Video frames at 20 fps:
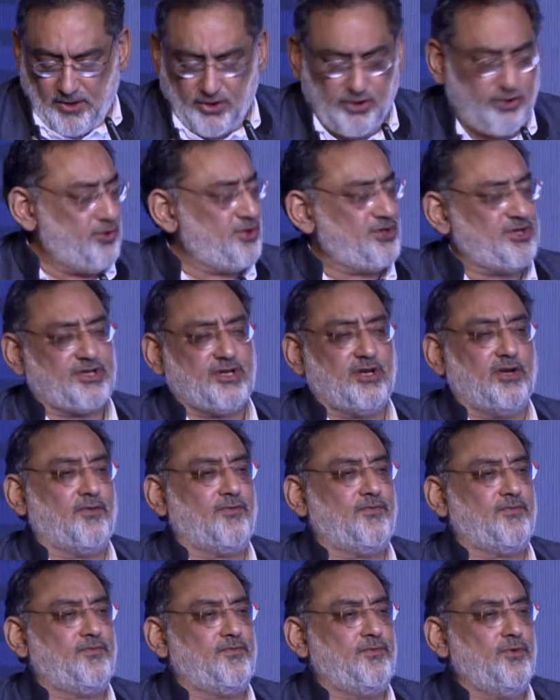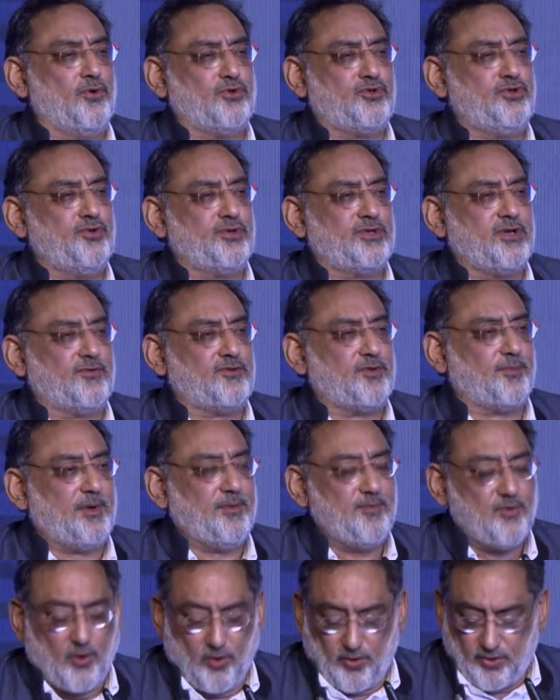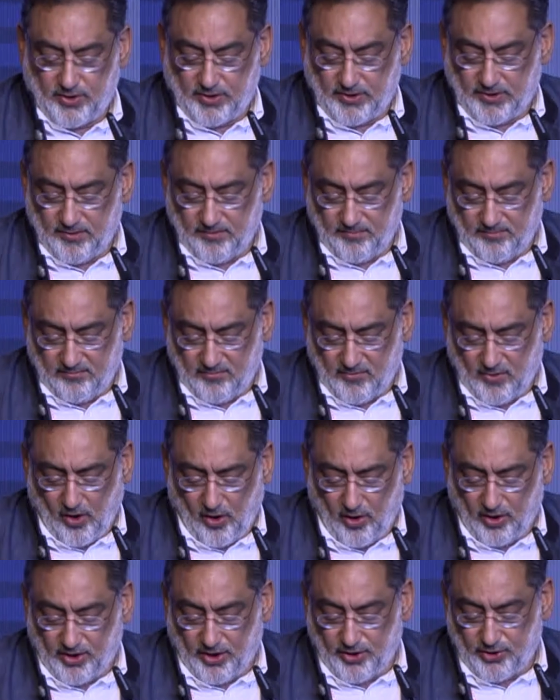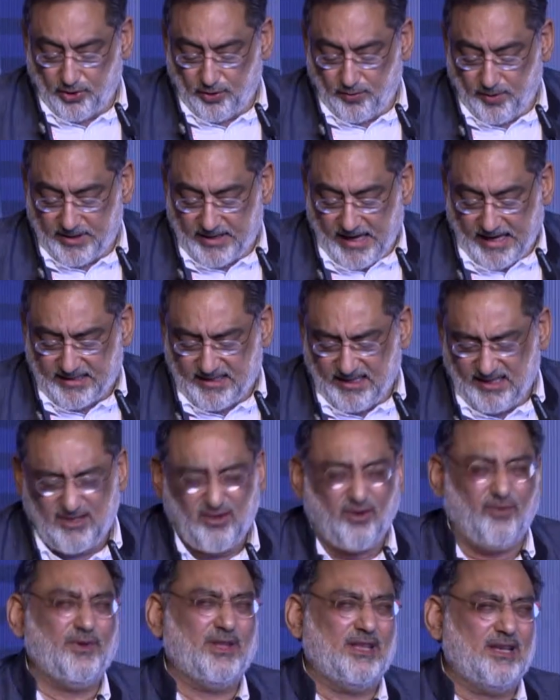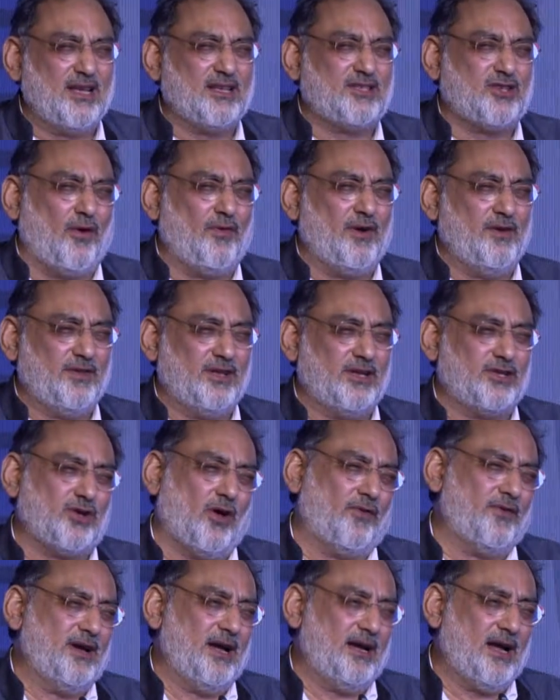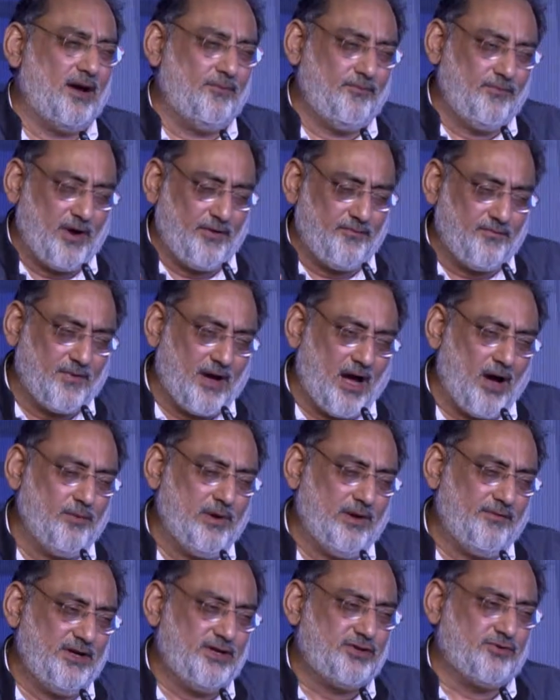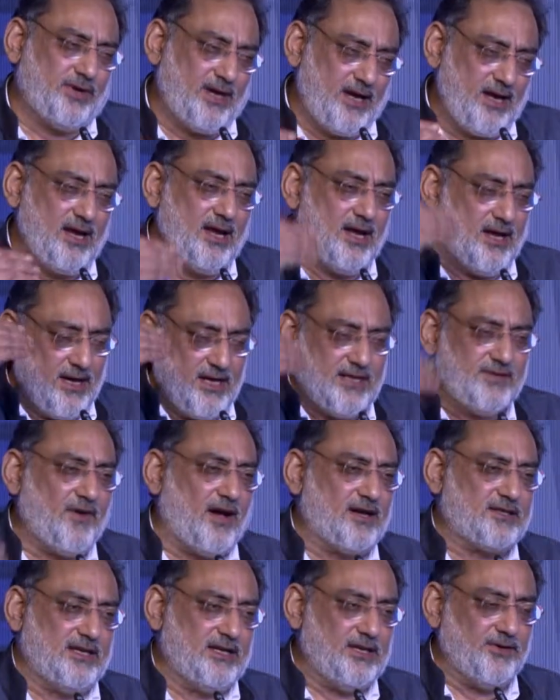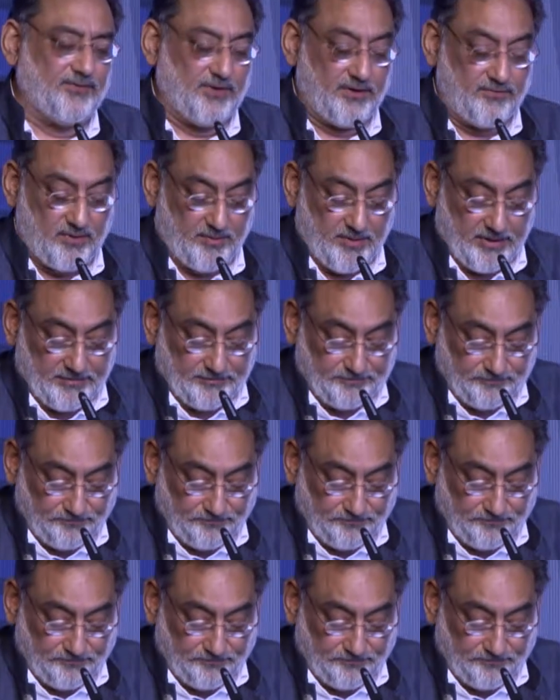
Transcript: jurisdiction of Supreme Court, all control over taxes. So within a sovereign, within a sovereign, and how we have reached today is vastly different from it.